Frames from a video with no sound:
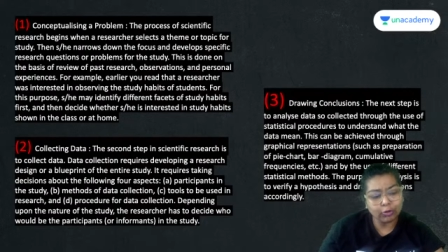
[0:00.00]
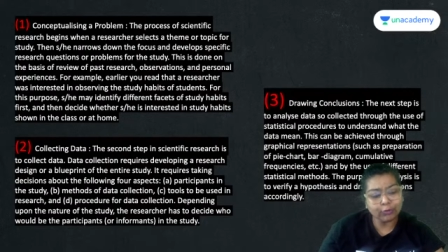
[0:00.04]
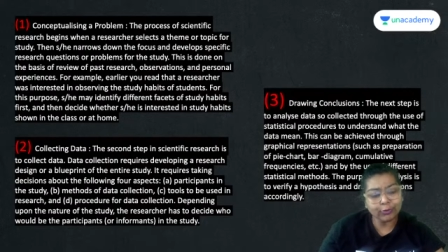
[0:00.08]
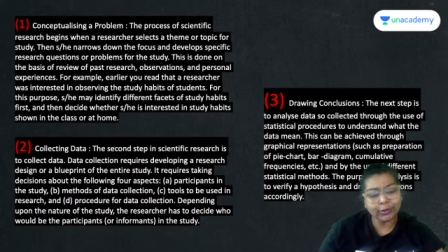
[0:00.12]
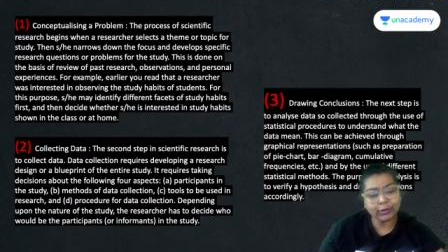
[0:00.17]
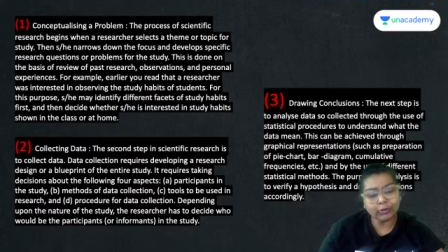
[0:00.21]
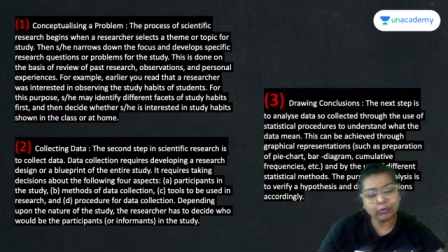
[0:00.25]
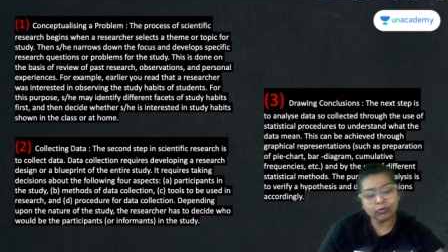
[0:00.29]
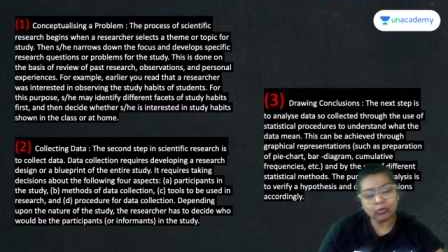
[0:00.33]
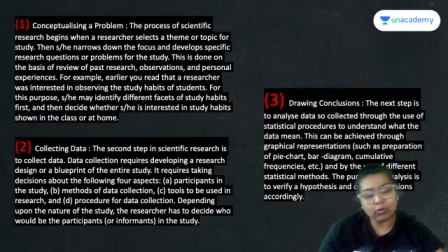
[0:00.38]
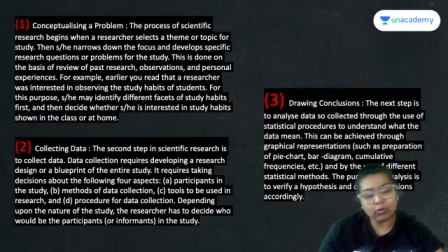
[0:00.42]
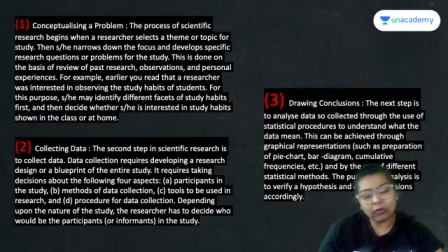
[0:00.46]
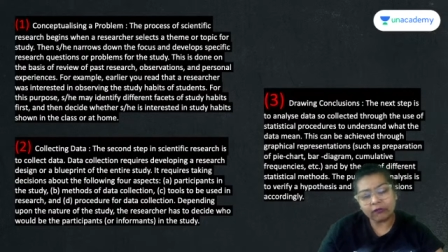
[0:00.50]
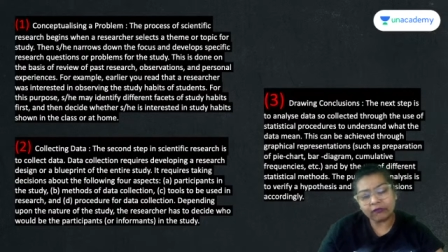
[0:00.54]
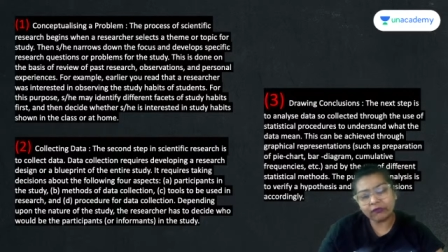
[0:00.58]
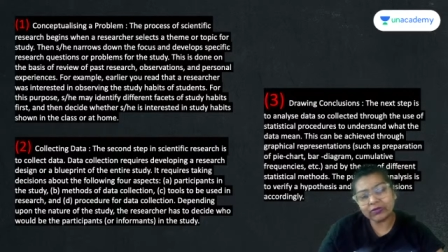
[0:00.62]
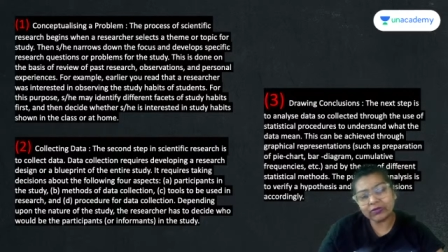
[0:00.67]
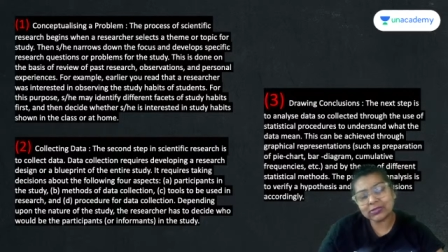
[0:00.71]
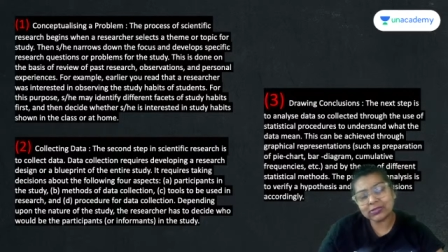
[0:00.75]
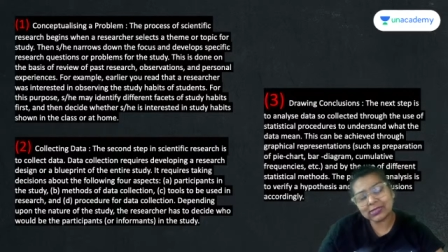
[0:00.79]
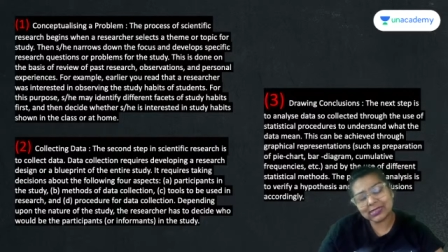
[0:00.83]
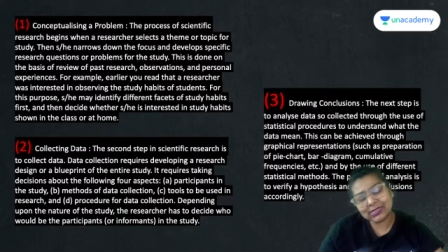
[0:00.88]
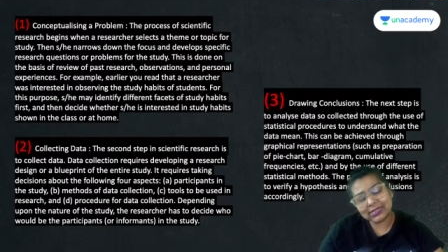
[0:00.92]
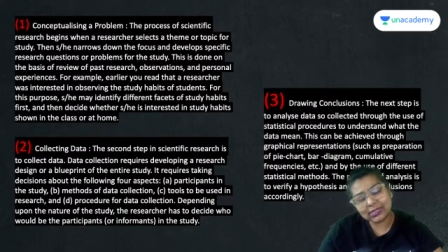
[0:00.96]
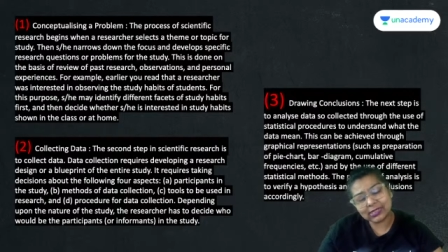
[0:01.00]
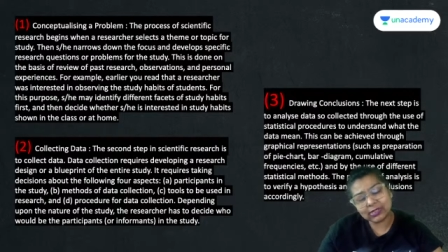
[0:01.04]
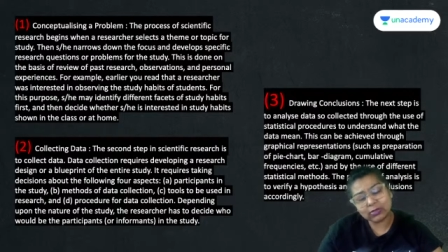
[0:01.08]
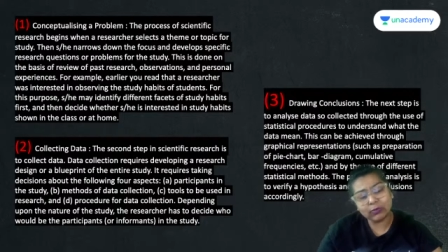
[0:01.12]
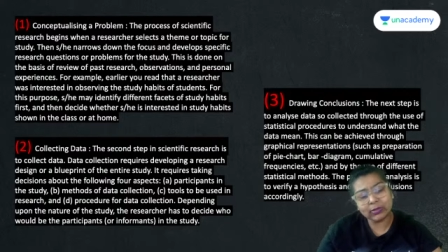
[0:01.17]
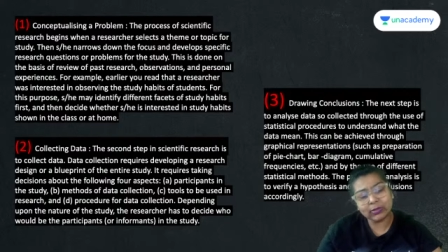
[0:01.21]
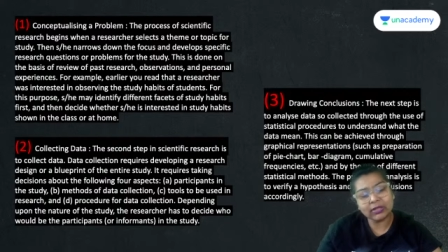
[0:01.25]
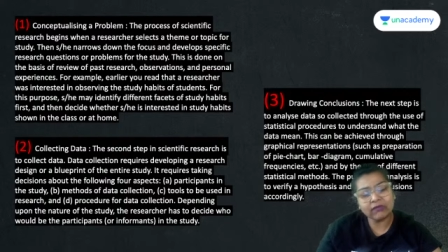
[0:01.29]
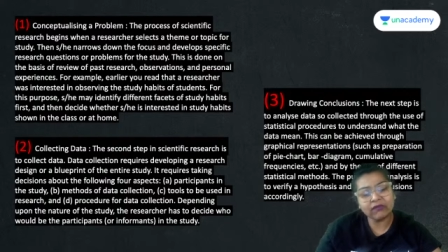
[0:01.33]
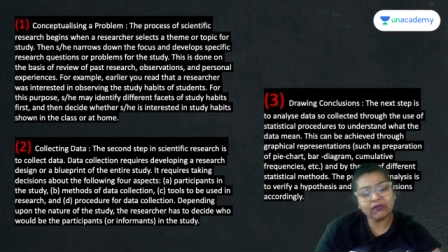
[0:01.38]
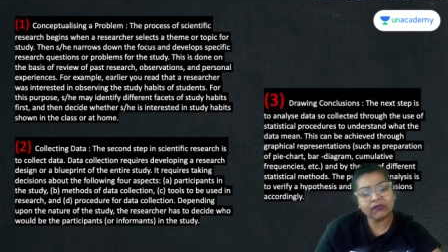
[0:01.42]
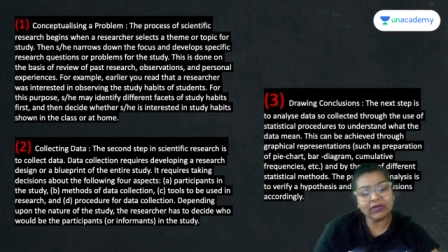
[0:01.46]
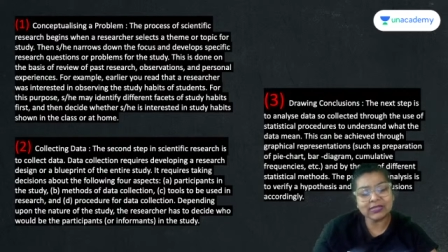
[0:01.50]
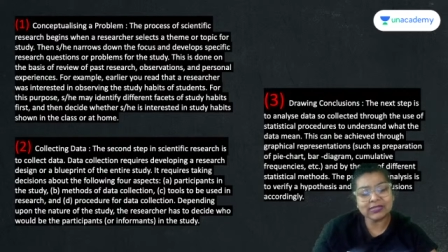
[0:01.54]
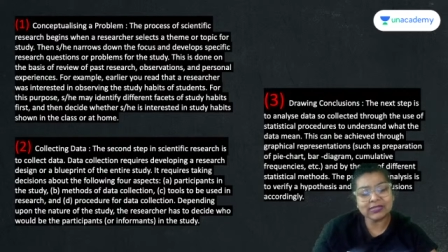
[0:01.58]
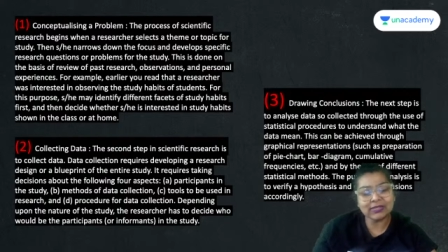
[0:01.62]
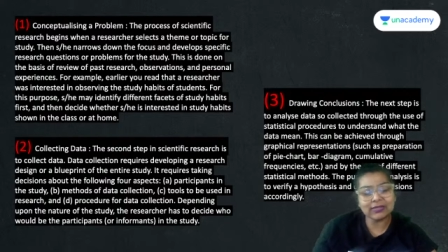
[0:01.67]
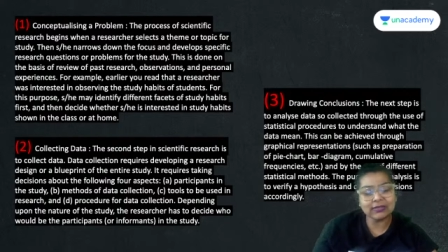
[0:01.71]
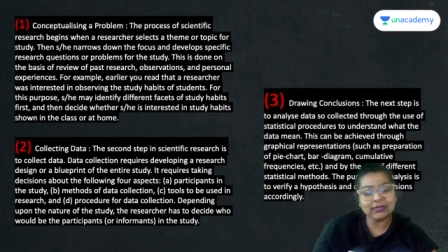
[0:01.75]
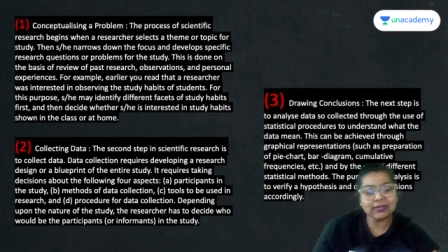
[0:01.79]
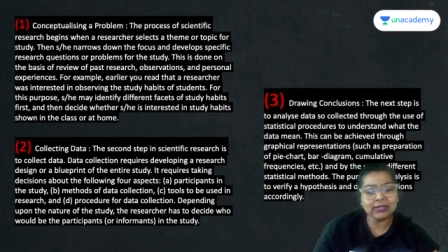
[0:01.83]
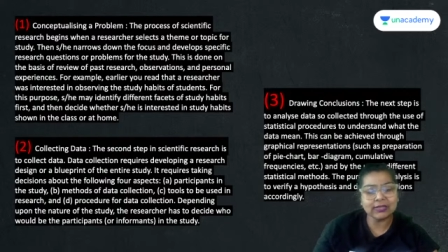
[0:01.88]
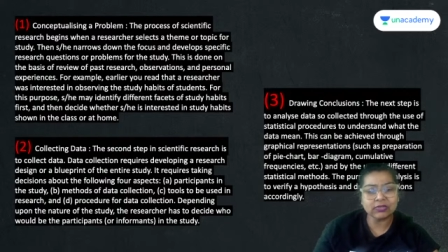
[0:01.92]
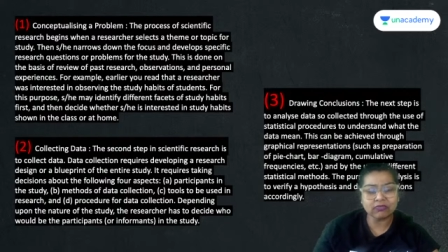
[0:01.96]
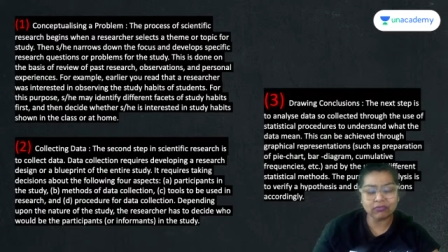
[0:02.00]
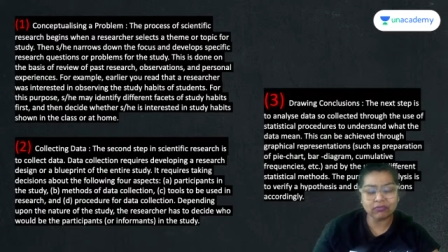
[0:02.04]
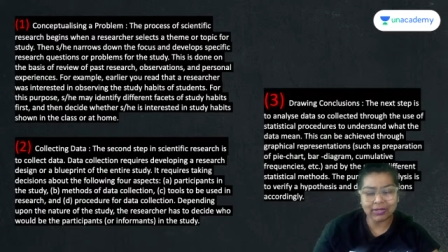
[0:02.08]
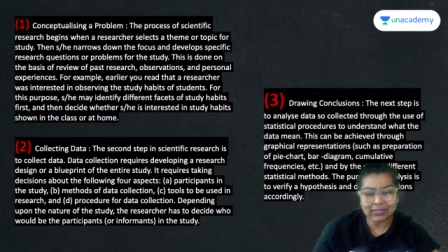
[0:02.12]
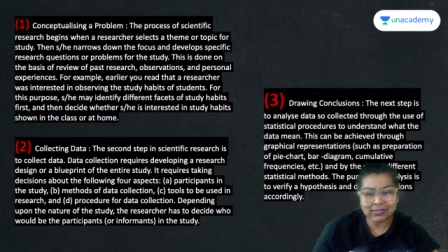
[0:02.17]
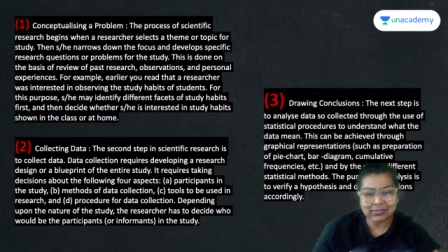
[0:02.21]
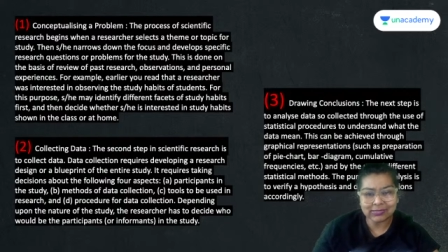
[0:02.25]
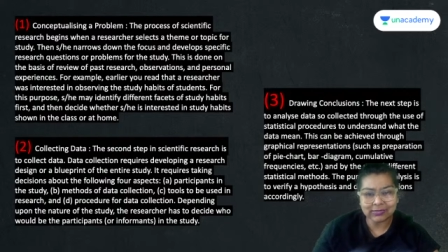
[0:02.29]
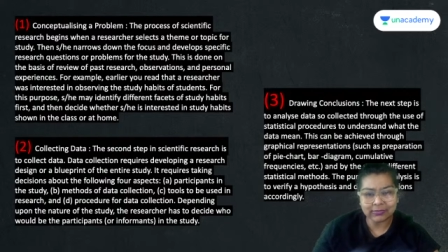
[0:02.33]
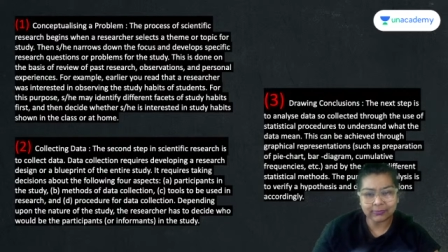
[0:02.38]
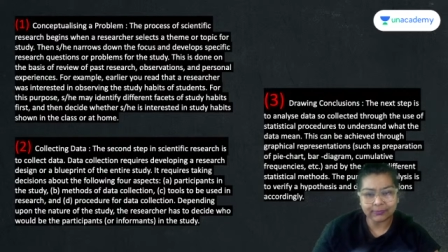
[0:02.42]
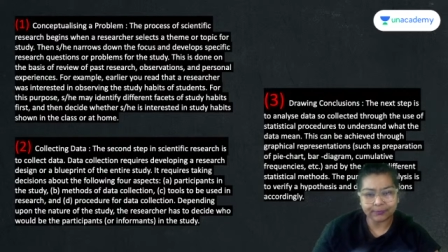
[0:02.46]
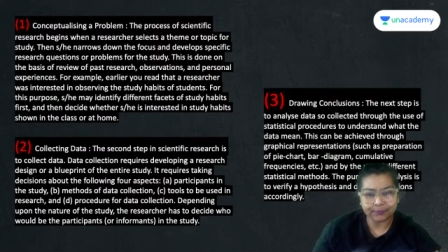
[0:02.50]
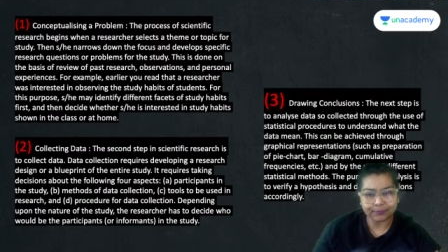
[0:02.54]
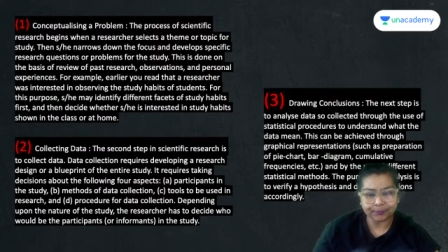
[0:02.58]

going to office equally facing the stress,